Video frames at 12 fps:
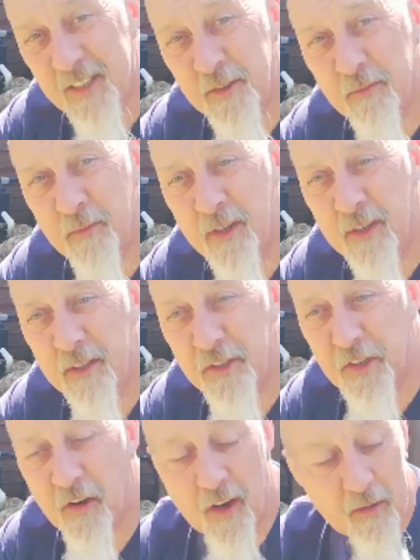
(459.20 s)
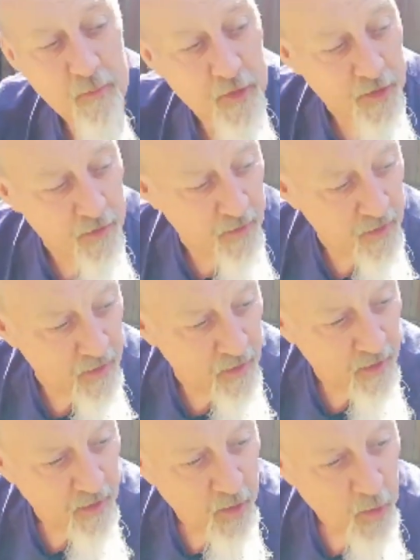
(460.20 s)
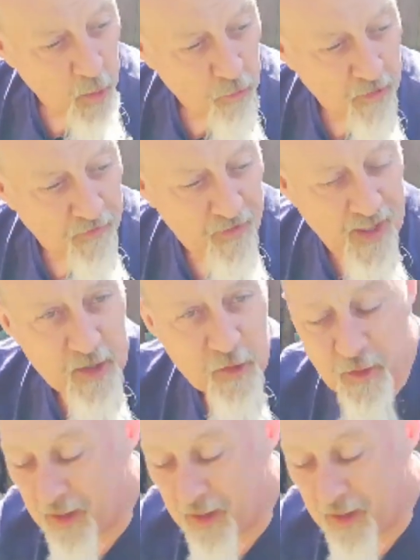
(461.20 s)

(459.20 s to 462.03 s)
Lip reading: some time to reflect on